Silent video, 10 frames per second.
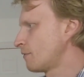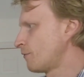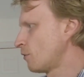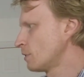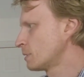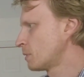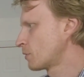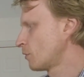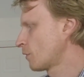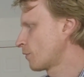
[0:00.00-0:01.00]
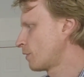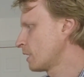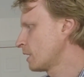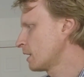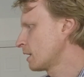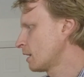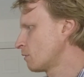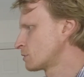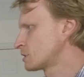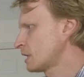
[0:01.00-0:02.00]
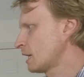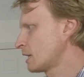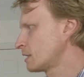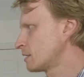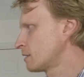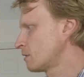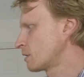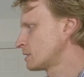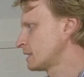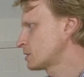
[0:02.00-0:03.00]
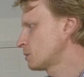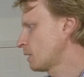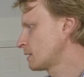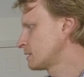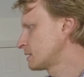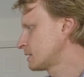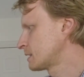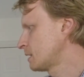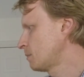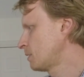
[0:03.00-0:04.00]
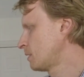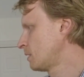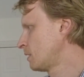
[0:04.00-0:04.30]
folder, but not the outside on the desktop as this setup.